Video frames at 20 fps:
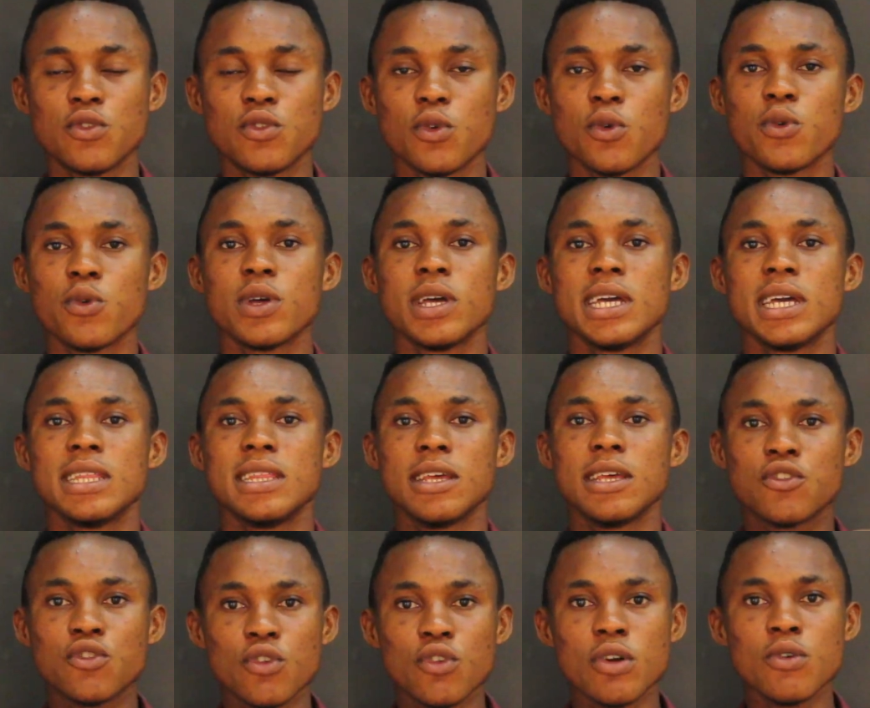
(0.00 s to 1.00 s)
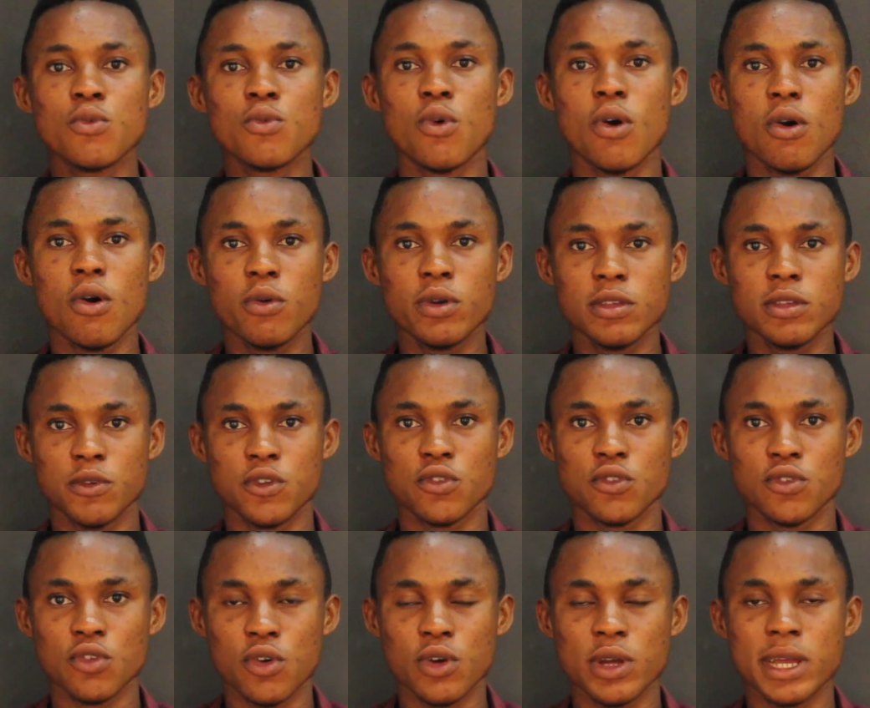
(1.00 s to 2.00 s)
So the strong will always be
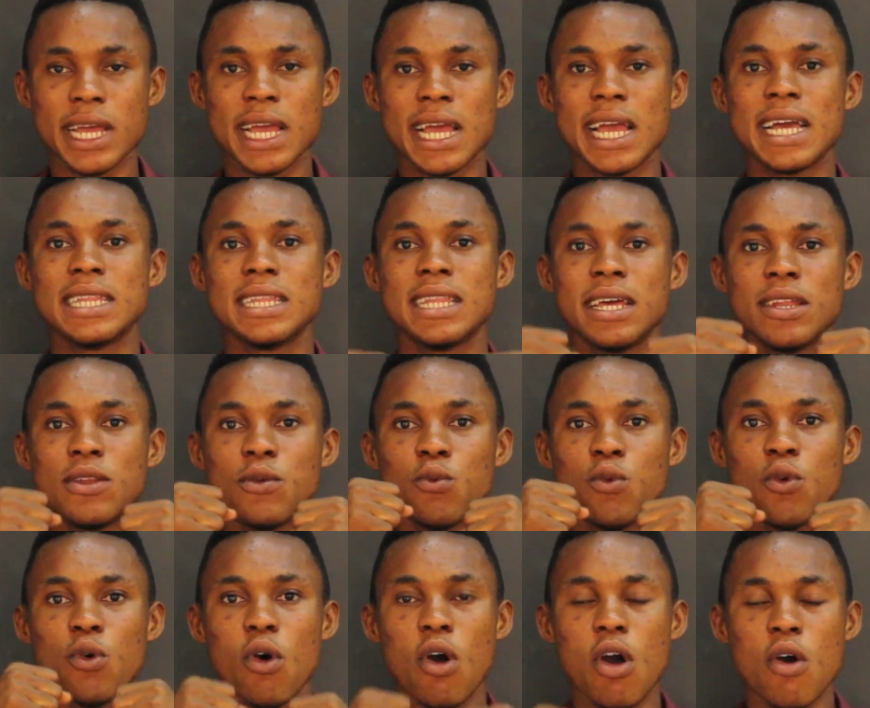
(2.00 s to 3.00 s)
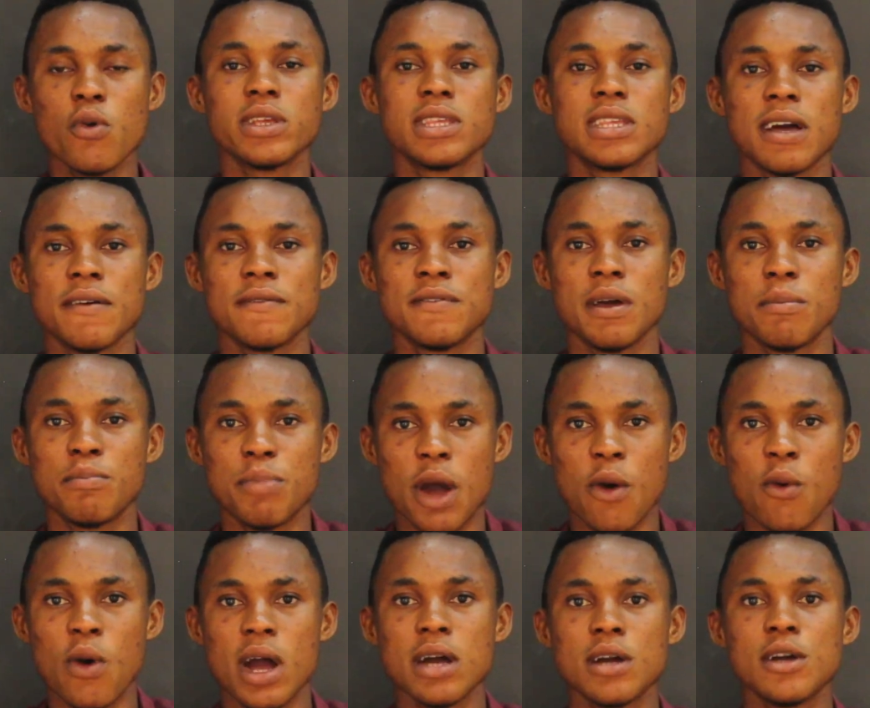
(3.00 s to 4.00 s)
strong and then will always have the
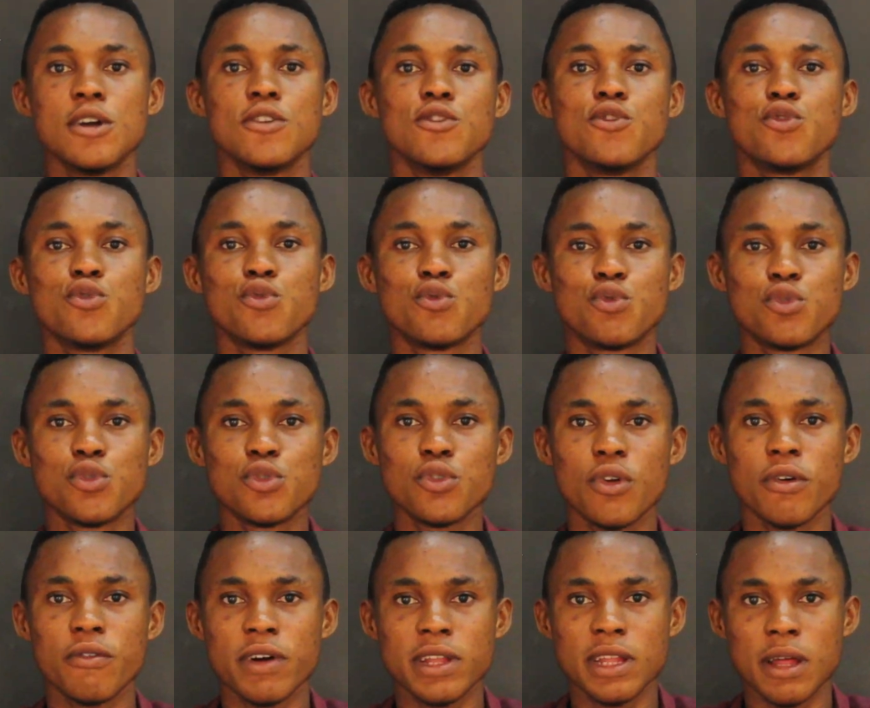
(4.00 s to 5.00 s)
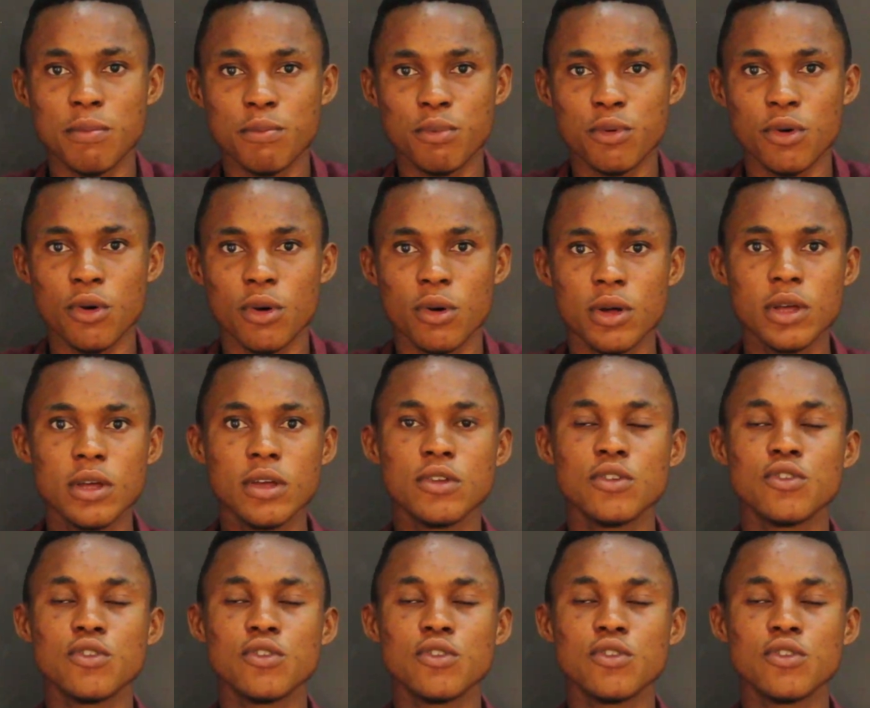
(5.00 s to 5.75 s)
power to rule over the poor.